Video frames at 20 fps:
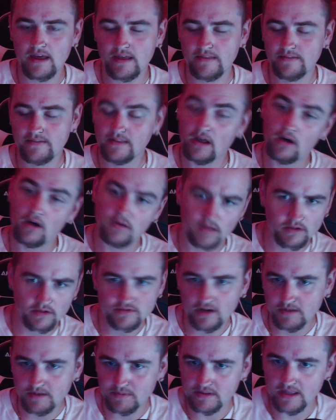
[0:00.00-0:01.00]
I'll
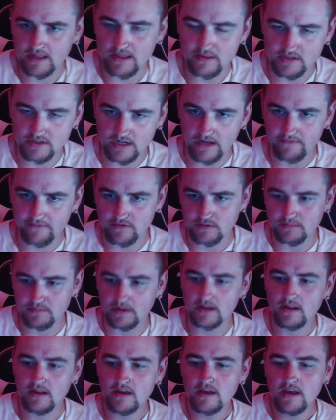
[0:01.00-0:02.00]
talk about the 8th gen after,
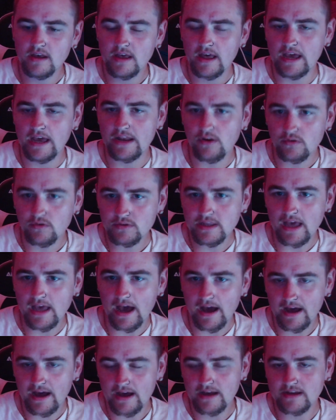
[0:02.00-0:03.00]
but it only
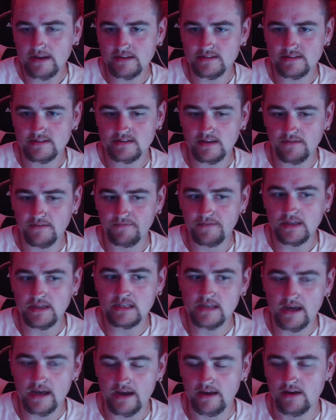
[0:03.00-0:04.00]
has
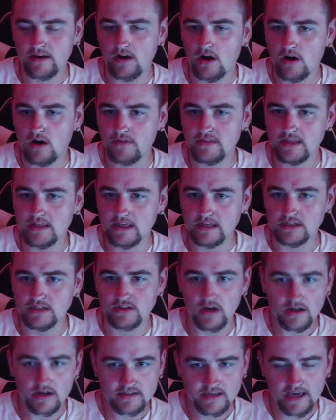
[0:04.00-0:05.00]
VTEC on the
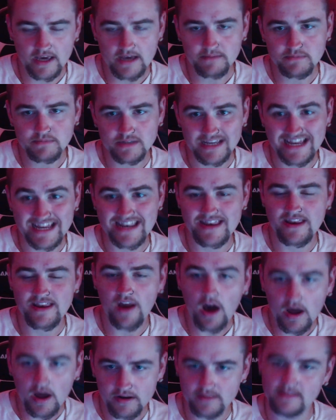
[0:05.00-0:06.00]
exhaust cams and
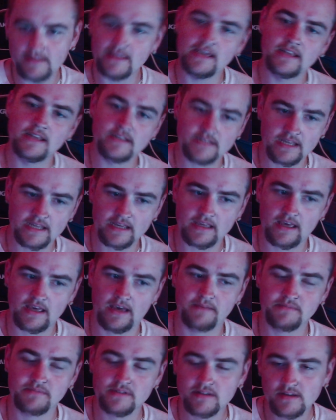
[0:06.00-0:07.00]
not the intake
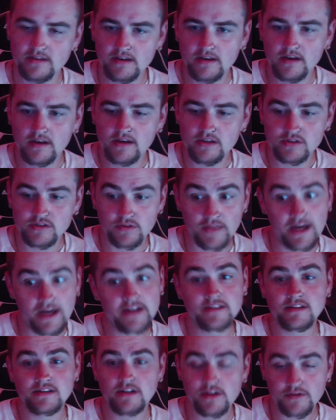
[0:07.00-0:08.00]
cams. So that
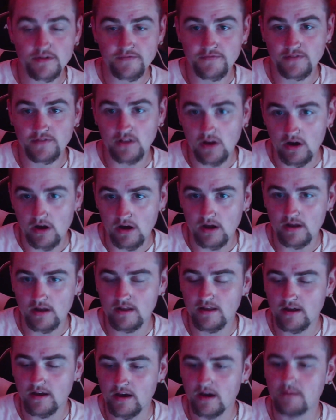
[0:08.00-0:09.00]
is another flaw
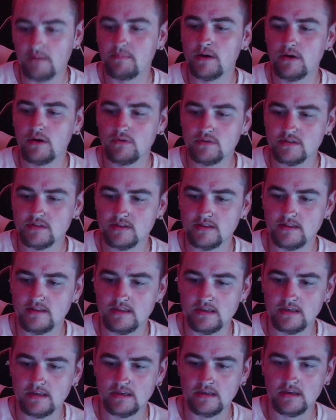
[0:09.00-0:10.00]
about
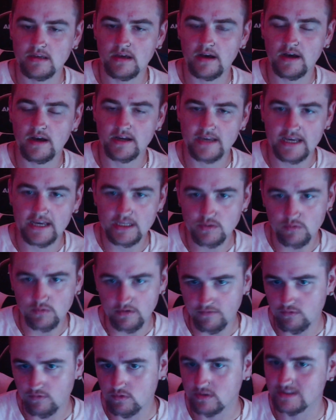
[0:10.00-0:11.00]
the
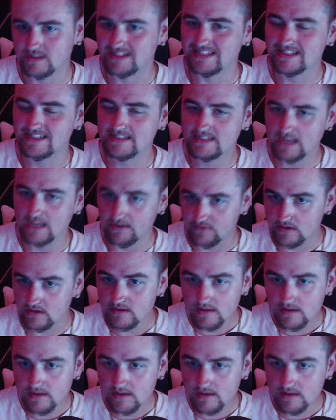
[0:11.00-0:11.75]
K24Z7.